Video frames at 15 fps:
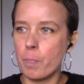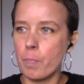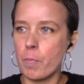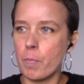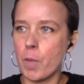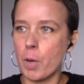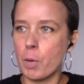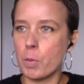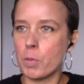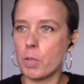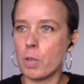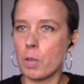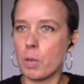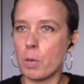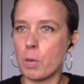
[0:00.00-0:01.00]
Those
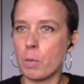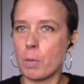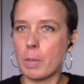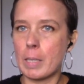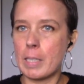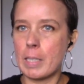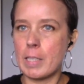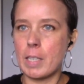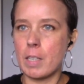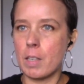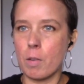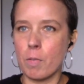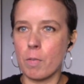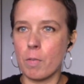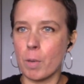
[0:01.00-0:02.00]
who
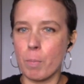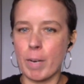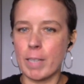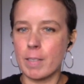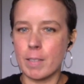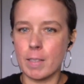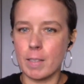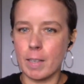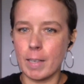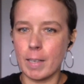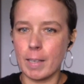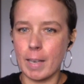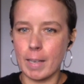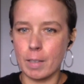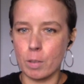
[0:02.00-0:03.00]
continue through practices
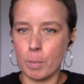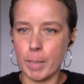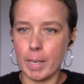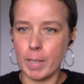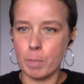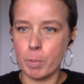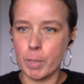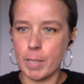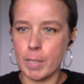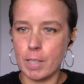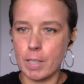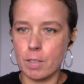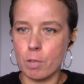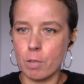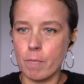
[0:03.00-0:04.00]
like economic
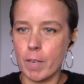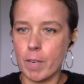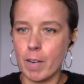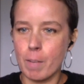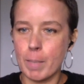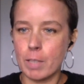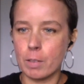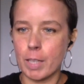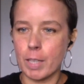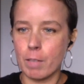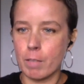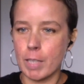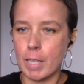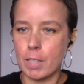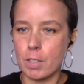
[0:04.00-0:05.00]
exploitation or environmental
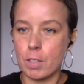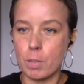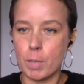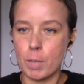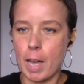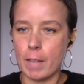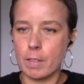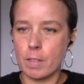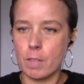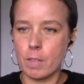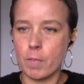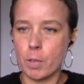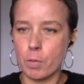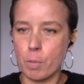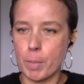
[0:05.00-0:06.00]
degradation to enhance the
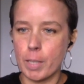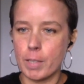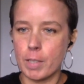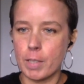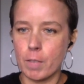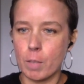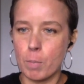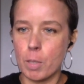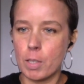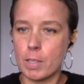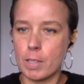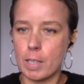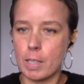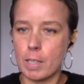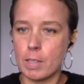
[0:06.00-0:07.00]
vulnerability of
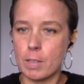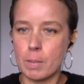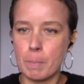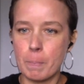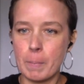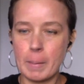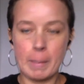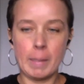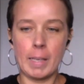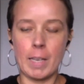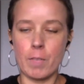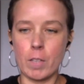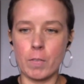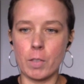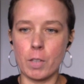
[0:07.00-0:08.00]
communities,
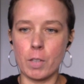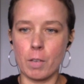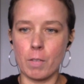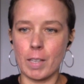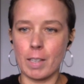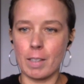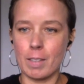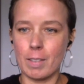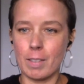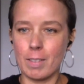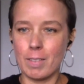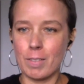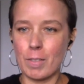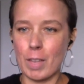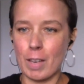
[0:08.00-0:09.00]
even if you don't think
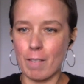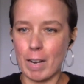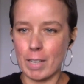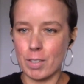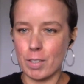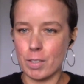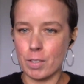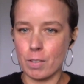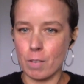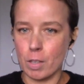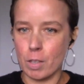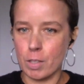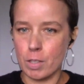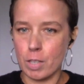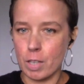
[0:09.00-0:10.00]
their actions
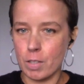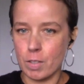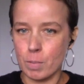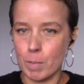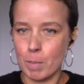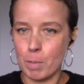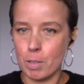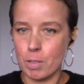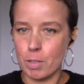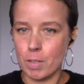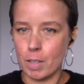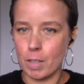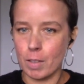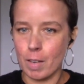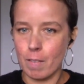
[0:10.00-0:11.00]
are unjust, maybe you just
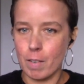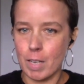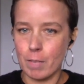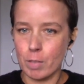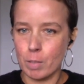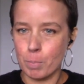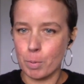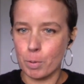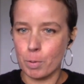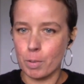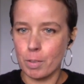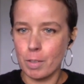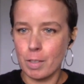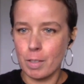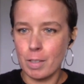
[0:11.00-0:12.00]
think they're
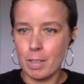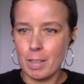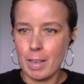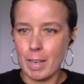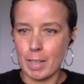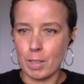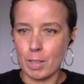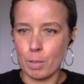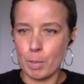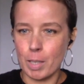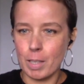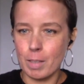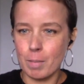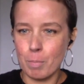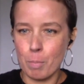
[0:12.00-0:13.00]
inevitable
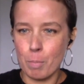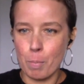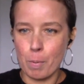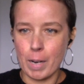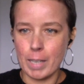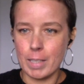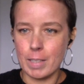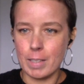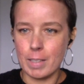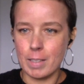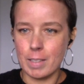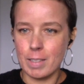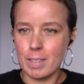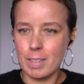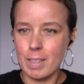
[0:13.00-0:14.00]
economic practices,